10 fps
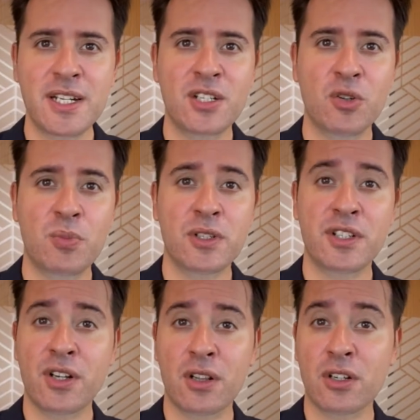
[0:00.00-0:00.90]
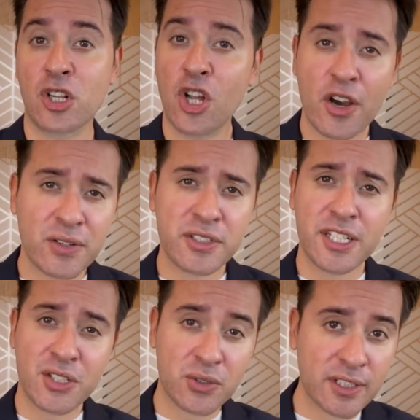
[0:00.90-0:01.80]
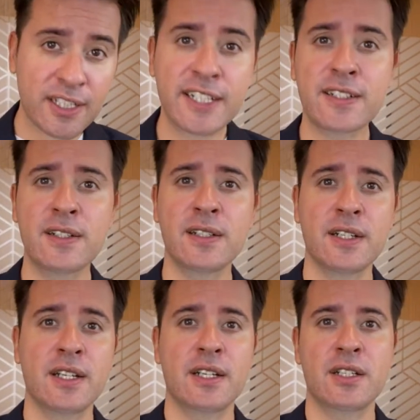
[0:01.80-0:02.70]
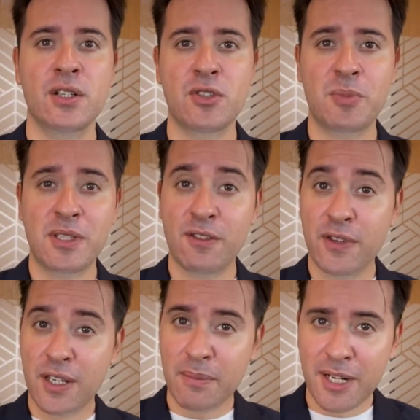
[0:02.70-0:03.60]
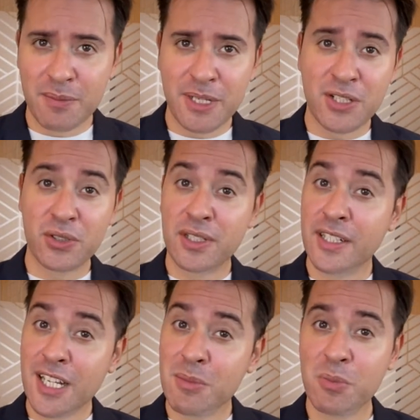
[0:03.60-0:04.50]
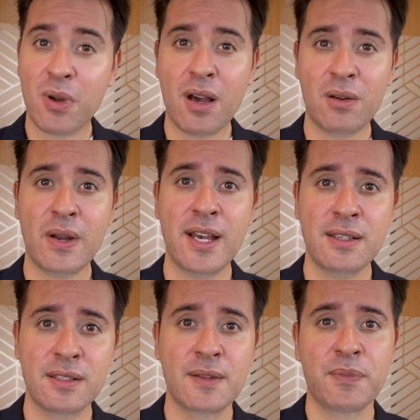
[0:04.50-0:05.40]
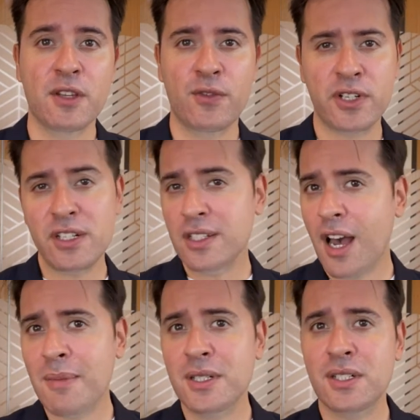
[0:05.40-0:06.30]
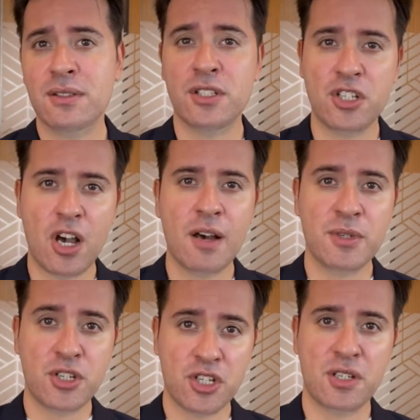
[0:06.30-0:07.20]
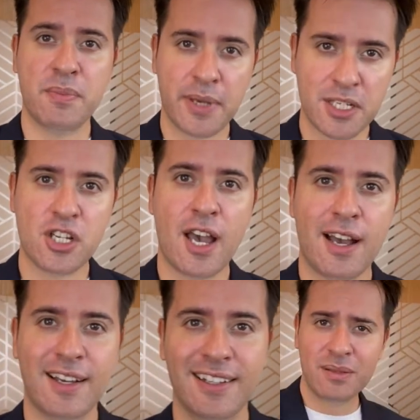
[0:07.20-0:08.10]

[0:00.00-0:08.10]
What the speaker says: no particular loyalty to the leader, no specific commitment to the team's progress. For the automaton, the job is just a paycheck.